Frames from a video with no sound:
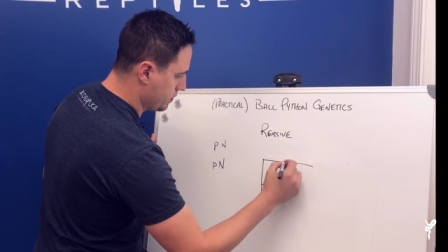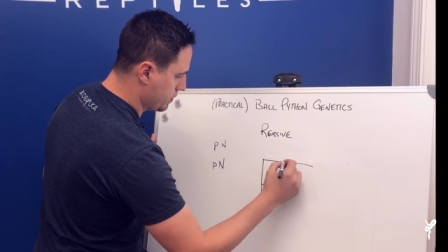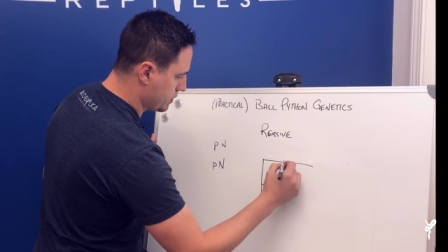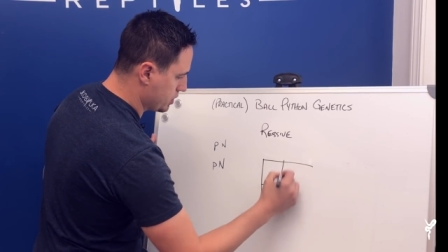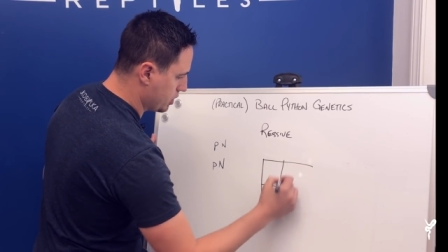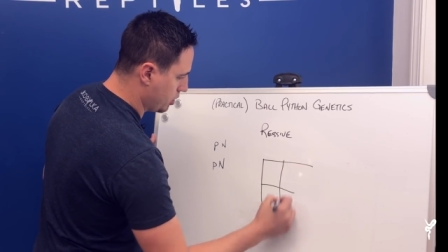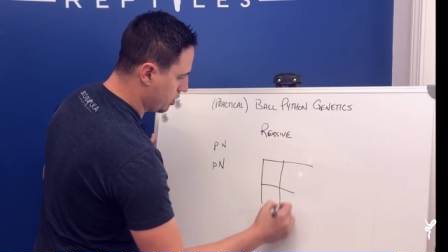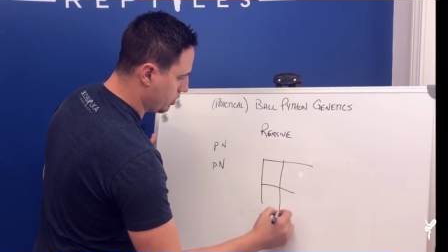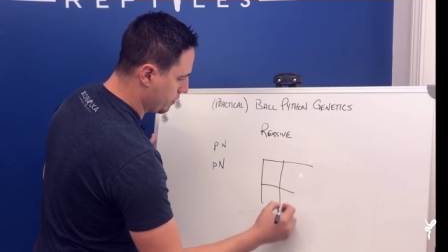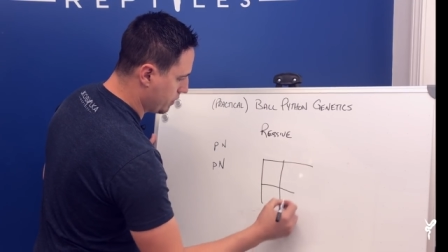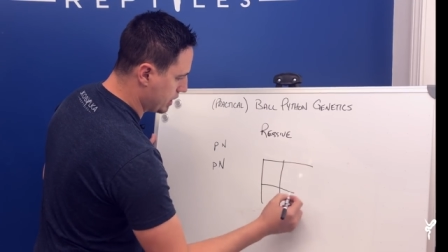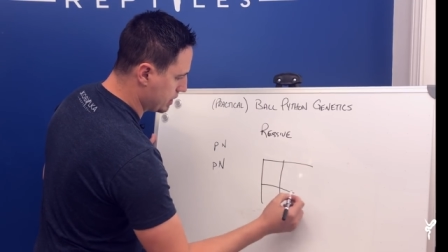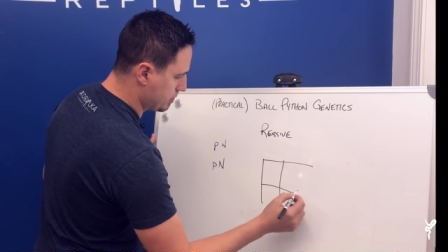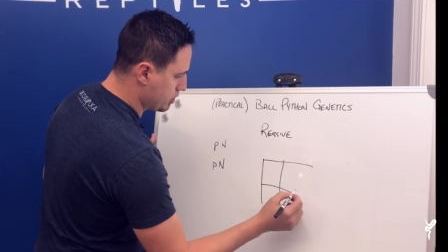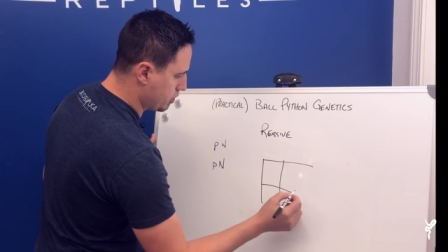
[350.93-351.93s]
So,
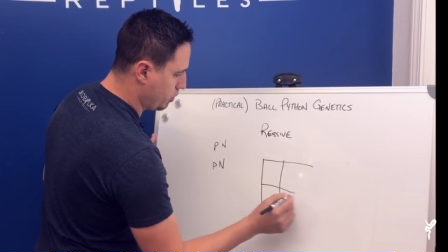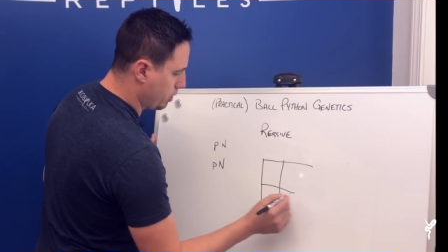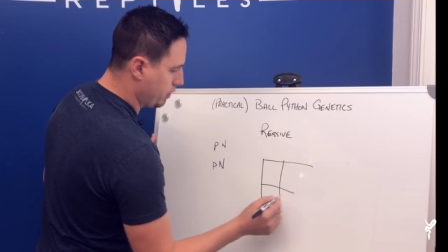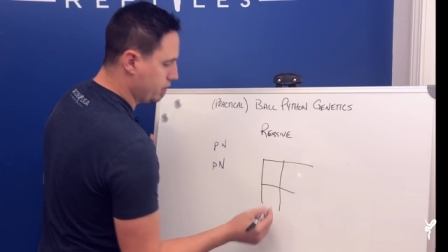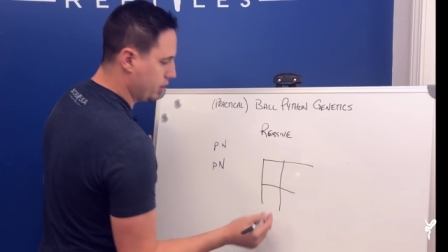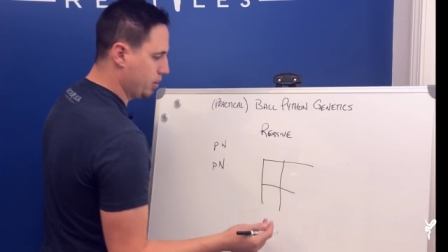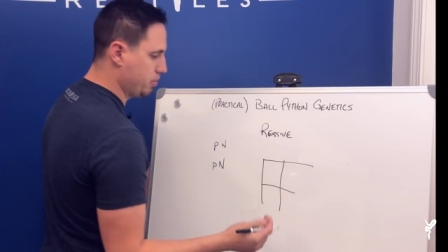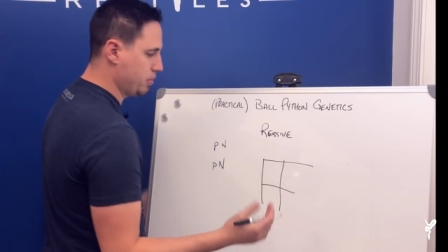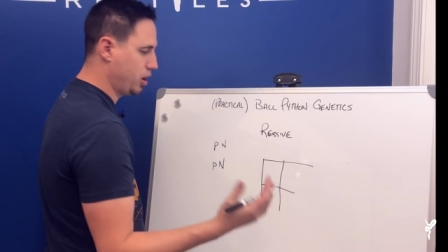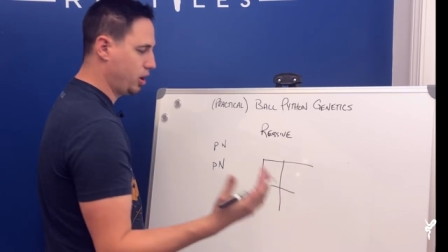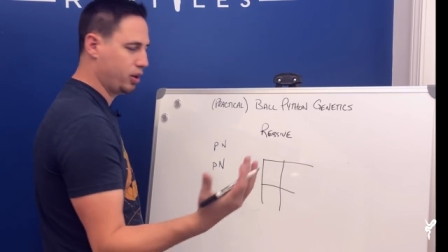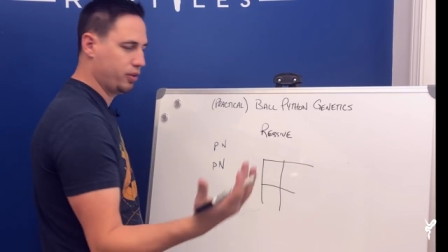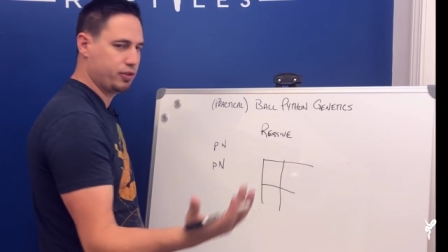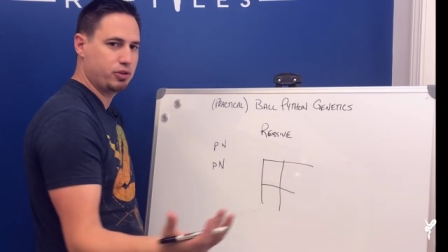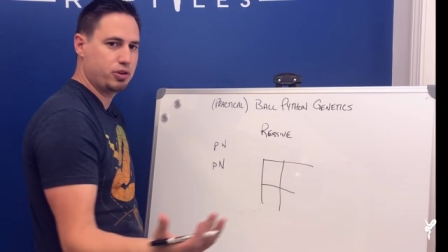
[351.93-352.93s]
as I'm sure one of,
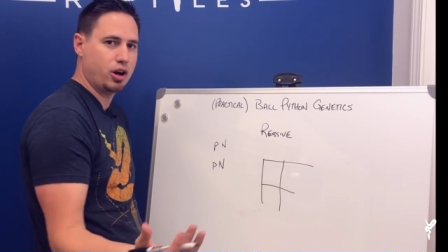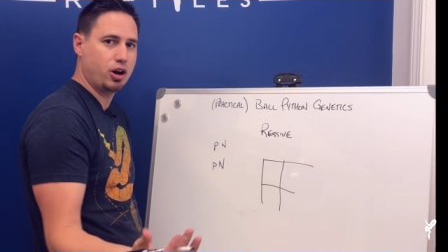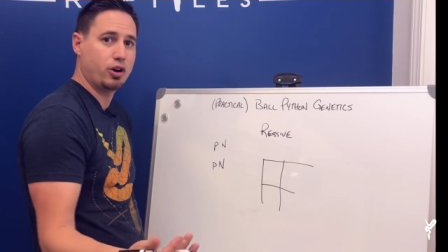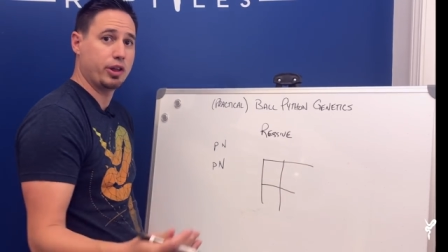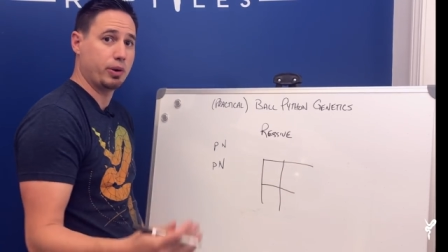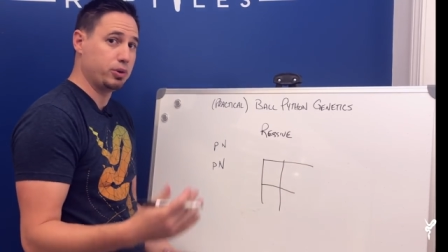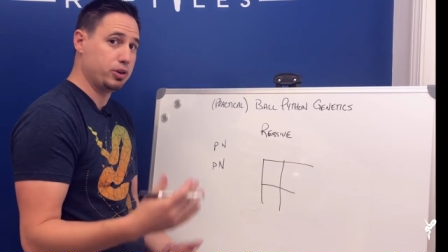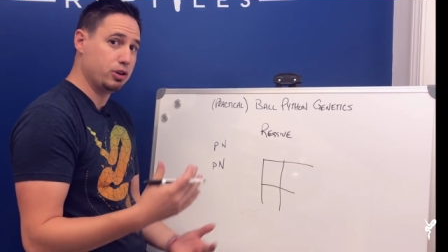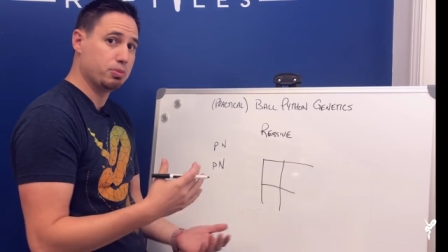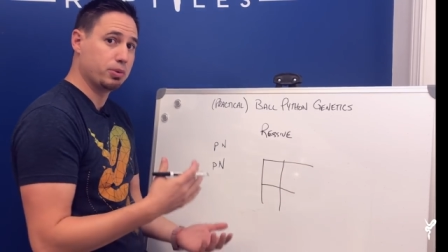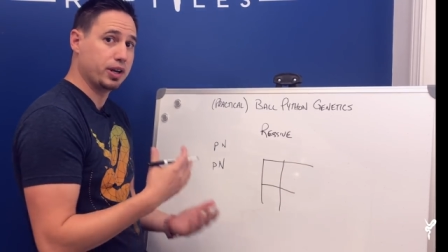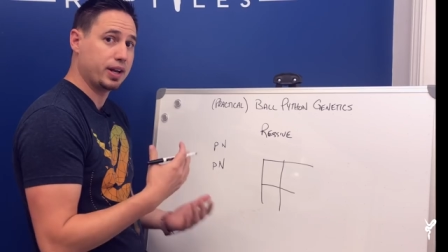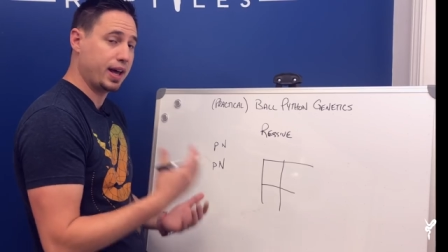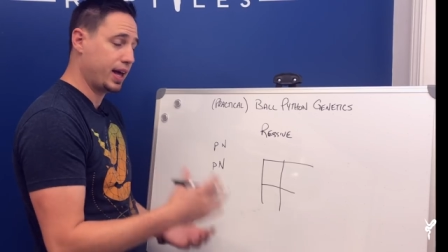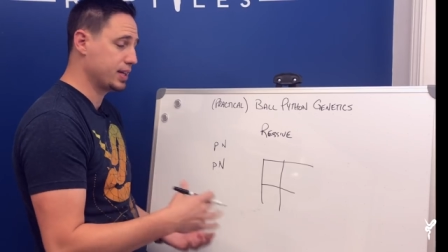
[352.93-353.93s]
all of you know, that when you
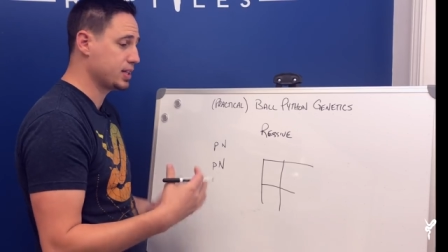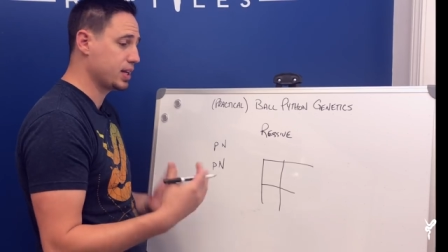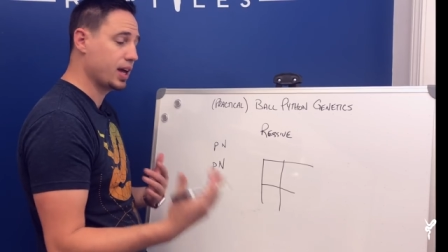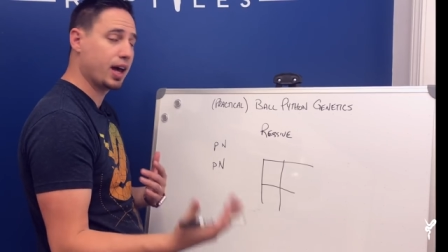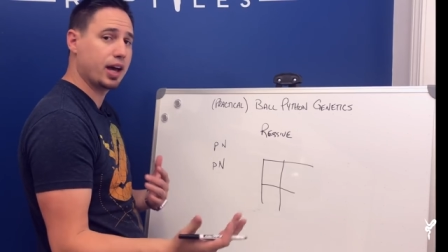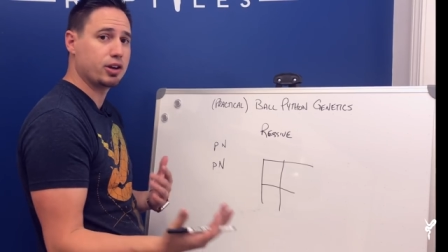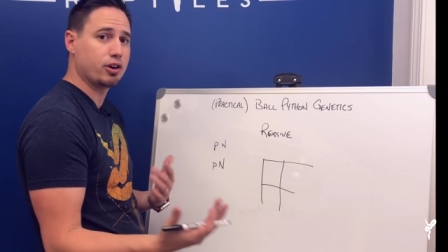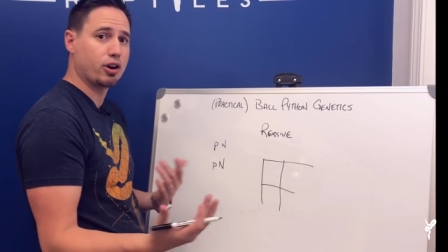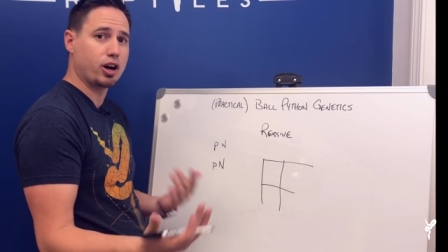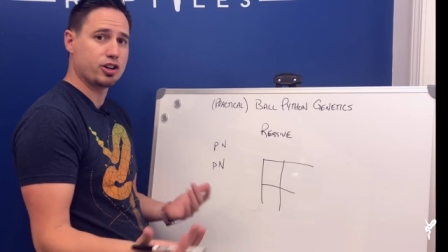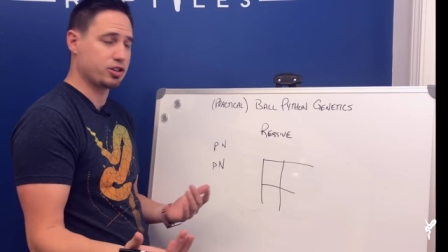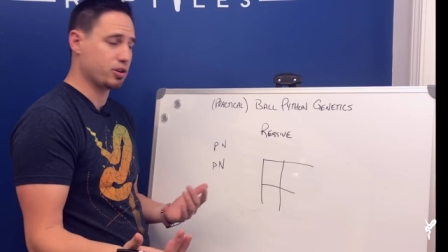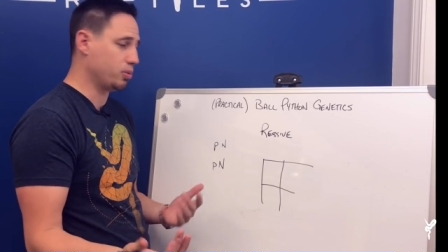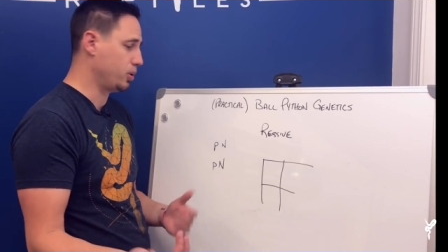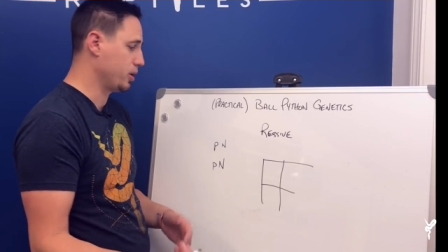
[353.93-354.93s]
breed het to het, your
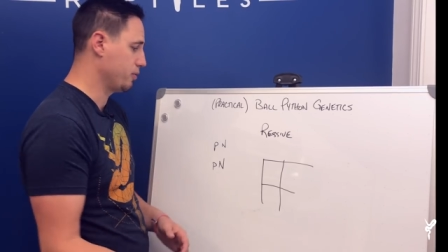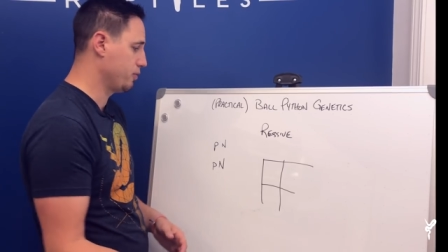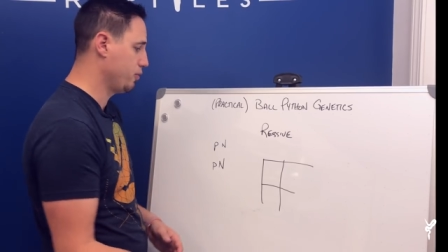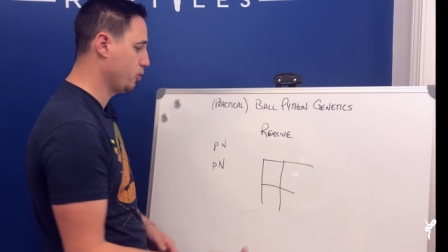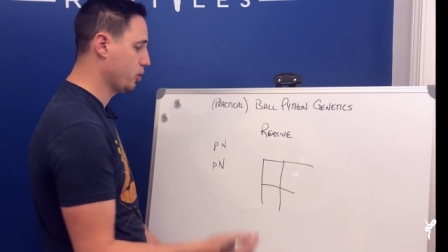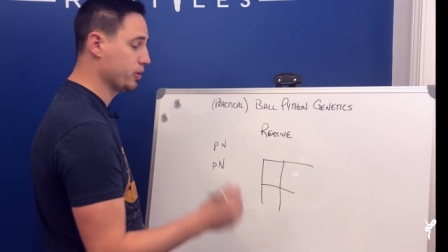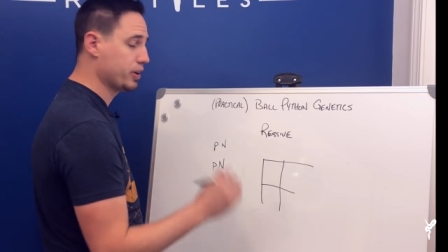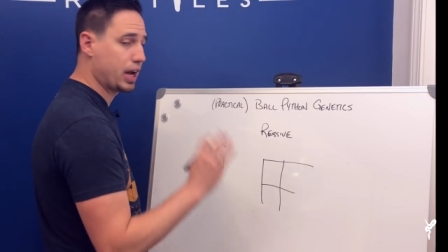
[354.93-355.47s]
odds are one in four.